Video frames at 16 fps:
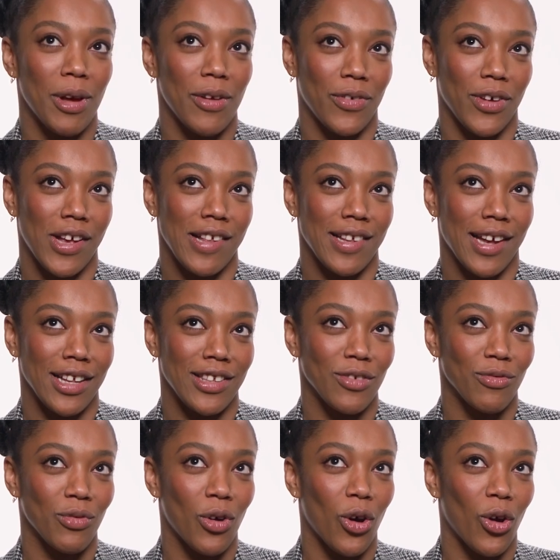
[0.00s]
My first
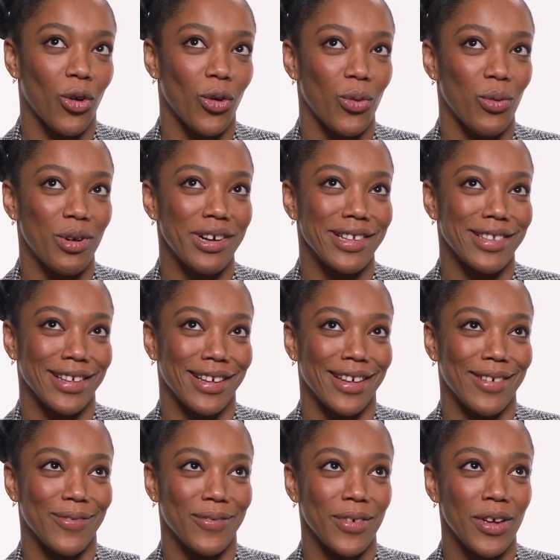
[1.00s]
acting role was
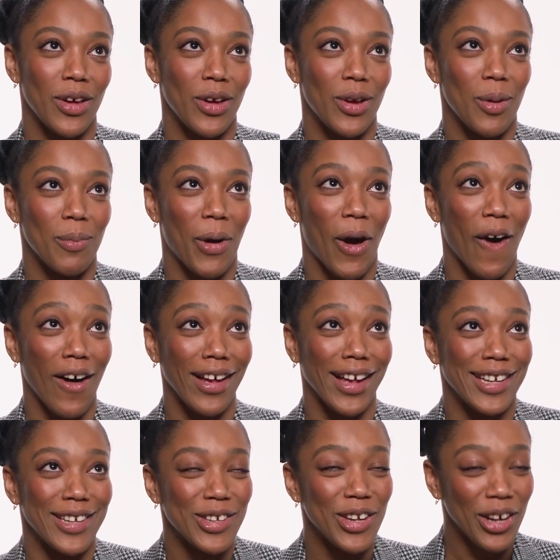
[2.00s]
a part
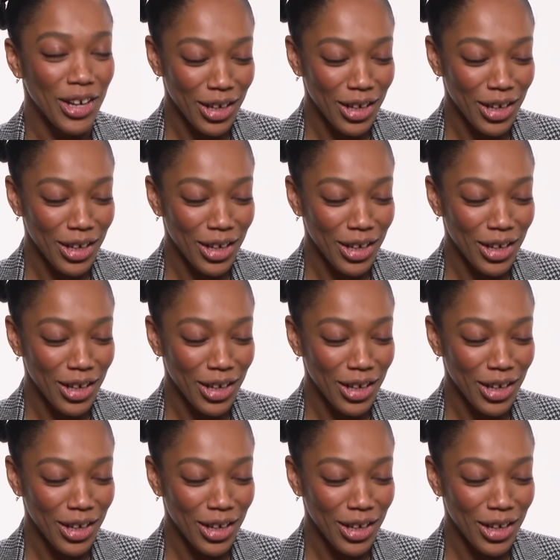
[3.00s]
in